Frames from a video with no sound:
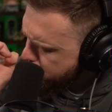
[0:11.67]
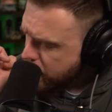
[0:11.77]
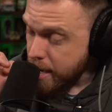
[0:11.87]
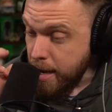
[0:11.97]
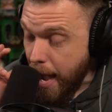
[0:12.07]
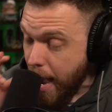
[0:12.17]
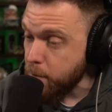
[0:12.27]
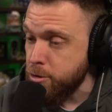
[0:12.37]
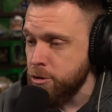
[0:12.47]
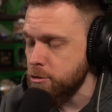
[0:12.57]
me
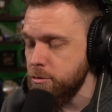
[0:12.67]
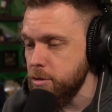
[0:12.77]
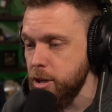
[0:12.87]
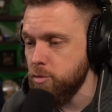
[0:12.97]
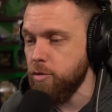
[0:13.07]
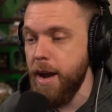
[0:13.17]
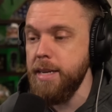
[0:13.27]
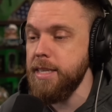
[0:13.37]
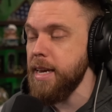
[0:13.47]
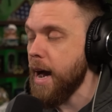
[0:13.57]
absolutely
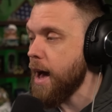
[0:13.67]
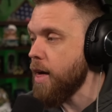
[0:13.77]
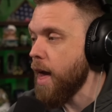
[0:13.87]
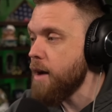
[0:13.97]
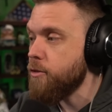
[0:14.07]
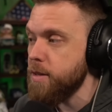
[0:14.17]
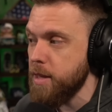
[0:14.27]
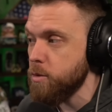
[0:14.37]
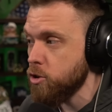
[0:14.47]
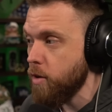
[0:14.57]
crazy.
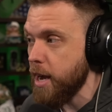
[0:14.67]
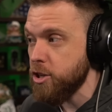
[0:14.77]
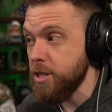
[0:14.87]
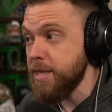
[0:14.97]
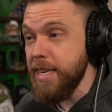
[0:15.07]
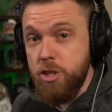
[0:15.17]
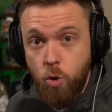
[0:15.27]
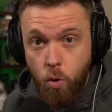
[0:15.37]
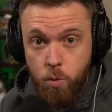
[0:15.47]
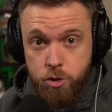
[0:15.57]
Everything was crashing.
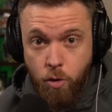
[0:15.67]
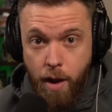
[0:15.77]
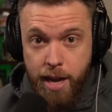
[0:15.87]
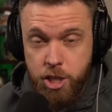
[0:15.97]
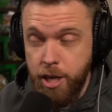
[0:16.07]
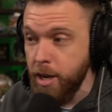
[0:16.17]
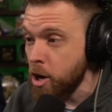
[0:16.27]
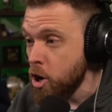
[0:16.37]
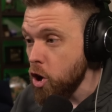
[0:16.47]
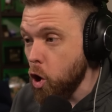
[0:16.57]
Discord was crashing.
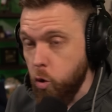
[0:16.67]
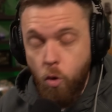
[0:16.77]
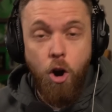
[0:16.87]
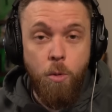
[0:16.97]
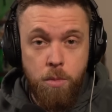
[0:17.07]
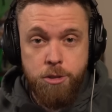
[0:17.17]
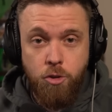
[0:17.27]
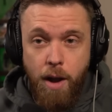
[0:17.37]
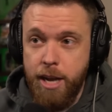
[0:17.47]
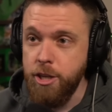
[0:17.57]
Chrome was
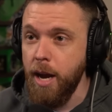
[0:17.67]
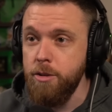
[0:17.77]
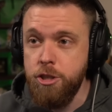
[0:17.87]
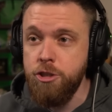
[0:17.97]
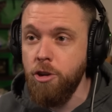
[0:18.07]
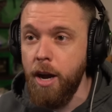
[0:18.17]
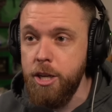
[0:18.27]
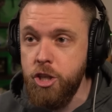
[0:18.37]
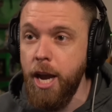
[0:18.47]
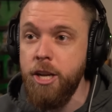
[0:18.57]
crashing. I was just trying to
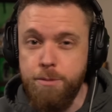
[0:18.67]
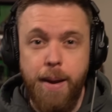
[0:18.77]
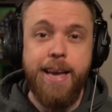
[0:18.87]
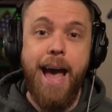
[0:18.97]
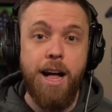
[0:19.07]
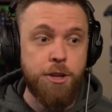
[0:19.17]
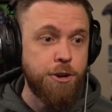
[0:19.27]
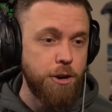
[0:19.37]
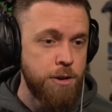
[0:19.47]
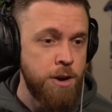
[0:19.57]
change my
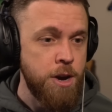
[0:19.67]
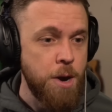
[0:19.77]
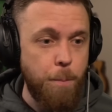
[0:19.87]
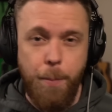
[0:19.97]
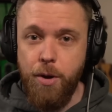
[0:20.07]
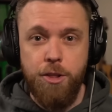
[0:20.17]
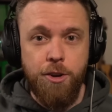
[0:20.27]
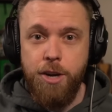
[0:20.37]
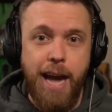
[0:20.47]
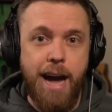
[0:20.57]
calendar. Put a
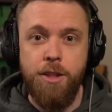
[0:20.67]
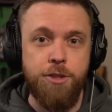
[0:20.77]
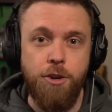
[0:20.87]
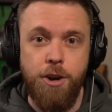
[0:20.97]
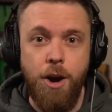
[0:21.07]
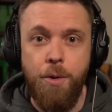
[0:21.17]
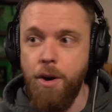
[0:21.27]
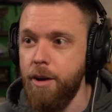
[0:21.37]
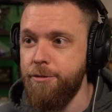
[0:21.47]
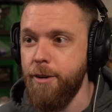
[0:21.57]
little calendar note
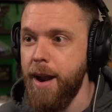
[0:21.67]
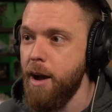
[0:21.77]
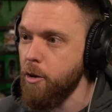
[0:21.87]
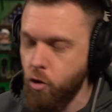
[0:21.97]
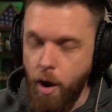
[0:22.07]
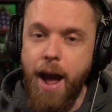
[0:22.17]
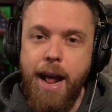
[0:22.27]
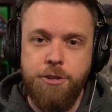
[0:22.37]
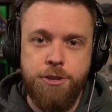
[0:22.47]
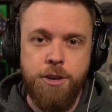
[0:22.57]
on for an hour.
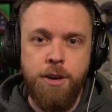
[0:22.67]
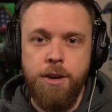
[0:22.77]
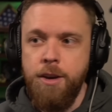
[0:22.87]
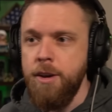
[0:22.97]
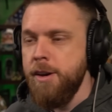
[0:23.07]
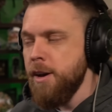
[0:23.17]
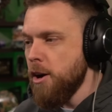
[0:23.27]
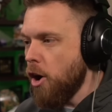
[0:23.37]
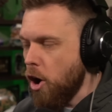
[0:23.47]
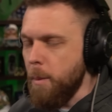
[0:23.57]
Crash.
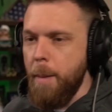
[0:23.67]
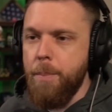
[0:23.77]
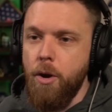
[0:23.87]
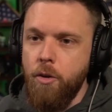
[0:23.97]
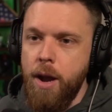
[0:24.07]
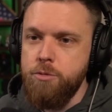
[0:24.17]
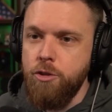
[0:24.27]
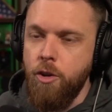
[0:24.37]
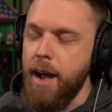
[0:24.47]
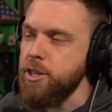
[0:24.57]
All my programs are
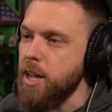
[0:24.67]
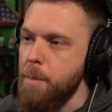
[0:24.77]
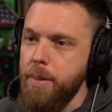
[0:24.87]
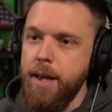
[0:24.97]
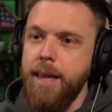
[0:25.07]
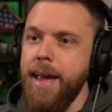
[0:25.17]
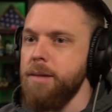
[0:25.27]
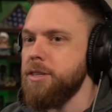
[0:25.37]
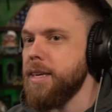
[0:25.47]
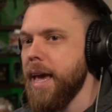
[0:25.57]
crashing that I play
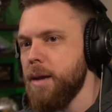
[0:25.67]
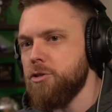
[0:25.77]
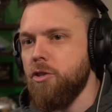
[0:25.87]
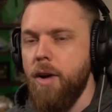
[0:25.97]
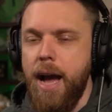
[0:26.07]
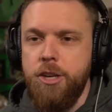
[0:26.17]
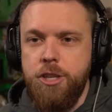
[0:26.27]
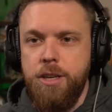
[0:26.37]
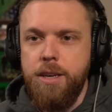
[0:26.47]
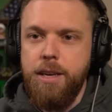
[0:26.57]
games. The game's
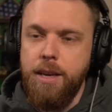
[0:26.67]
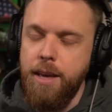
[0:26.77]
crashing.